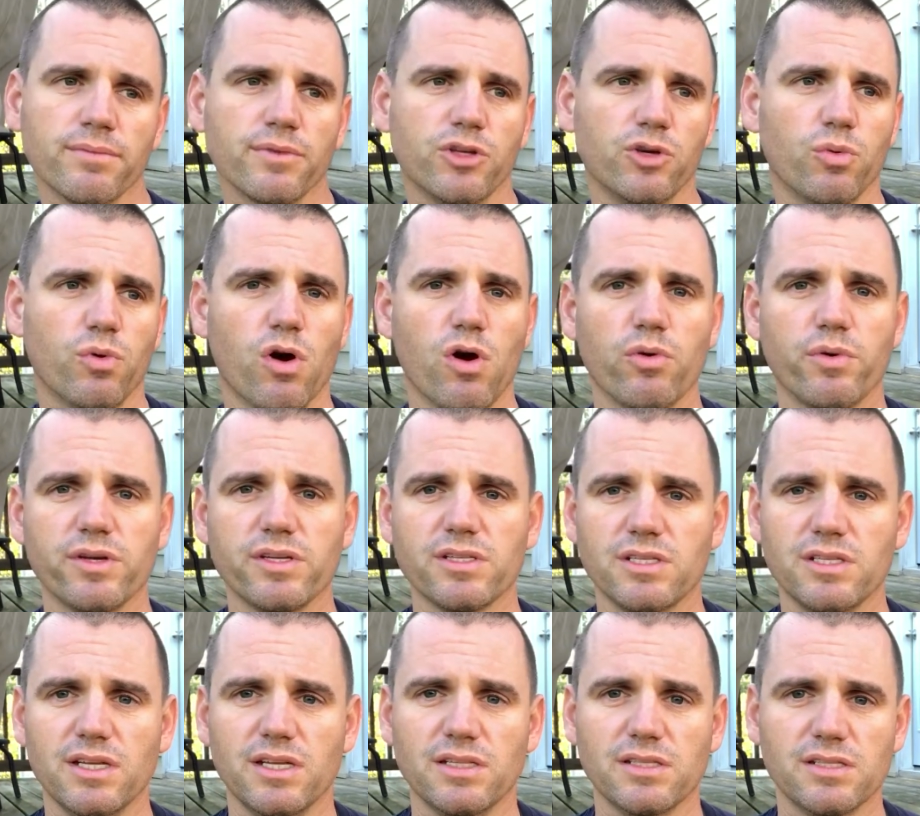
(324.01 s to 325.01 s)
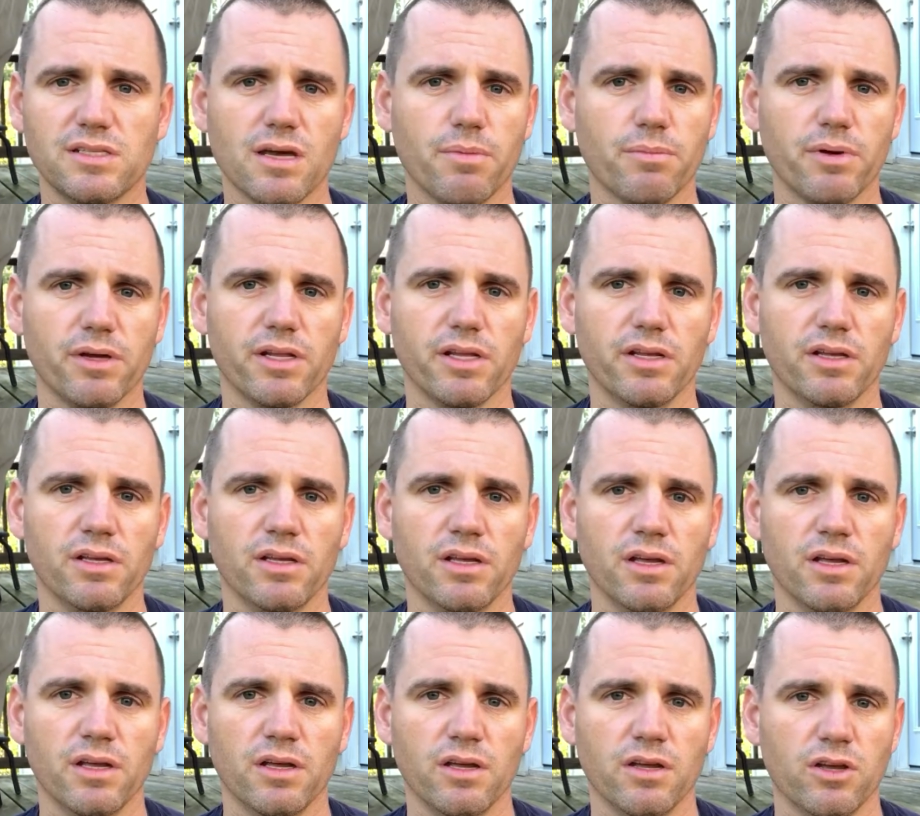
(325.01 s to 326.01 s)
you always need somebody
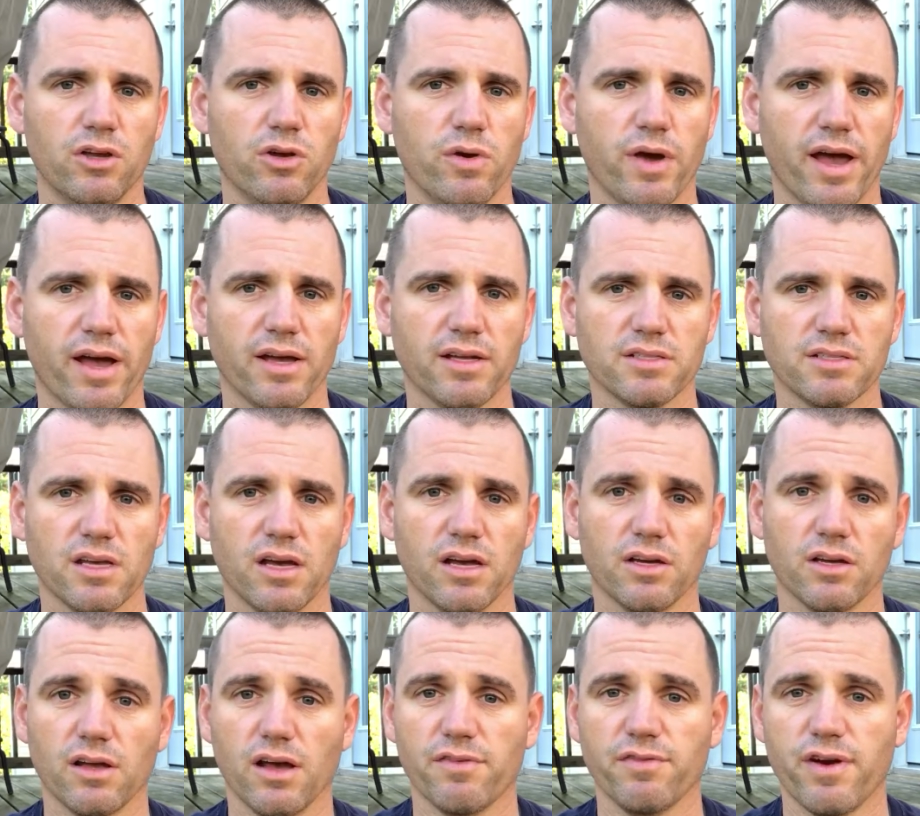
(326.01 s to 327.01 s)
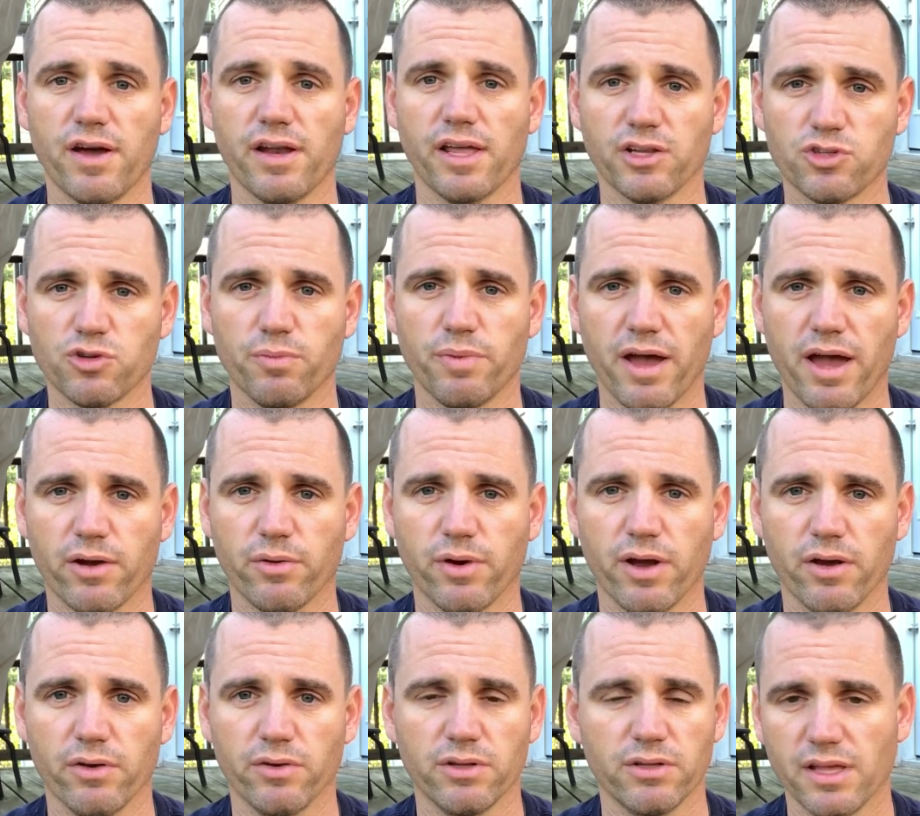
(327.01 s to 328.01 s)
who has a financial
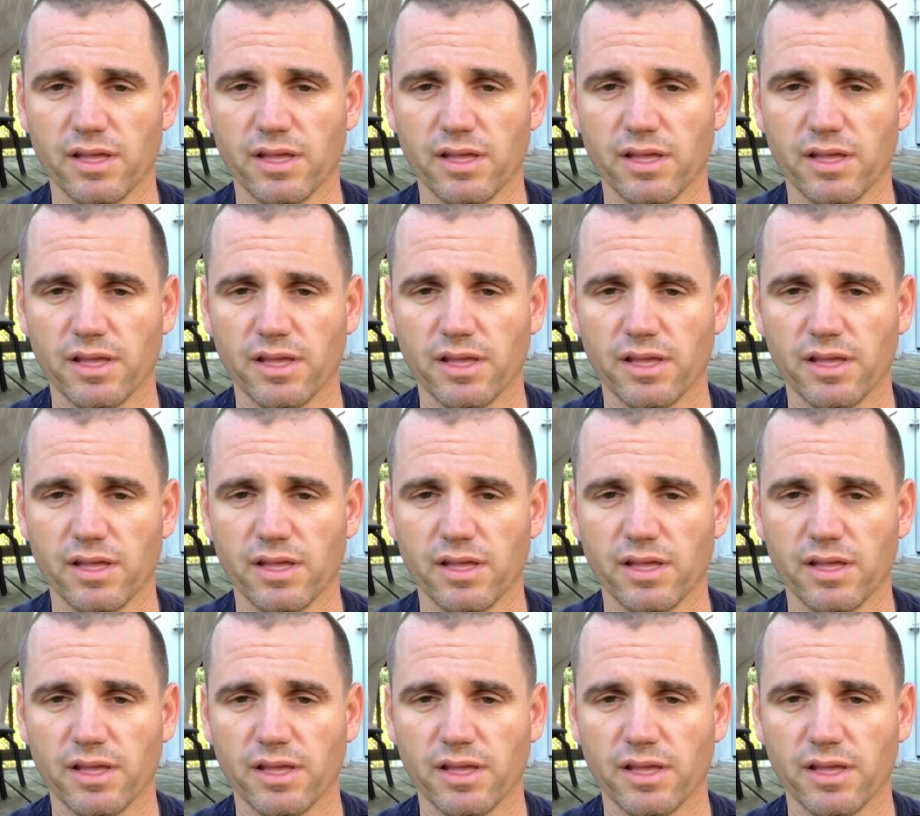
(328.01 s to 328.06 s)
background.